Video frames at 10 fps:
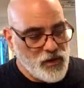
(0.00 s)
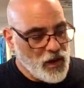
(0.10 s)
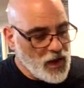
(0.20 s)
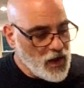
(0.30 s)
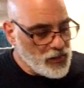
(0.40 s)

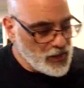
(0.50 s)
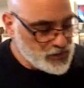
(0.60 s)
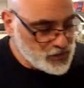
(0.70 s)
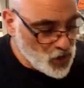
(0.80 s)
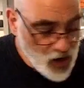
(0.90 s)

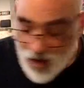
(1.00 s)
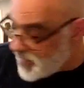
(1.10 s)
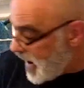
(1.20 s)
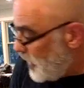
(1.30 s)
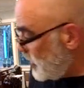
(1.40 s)
Let's talk
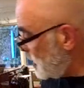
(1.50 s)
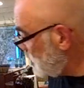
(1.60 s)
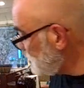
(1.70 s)
about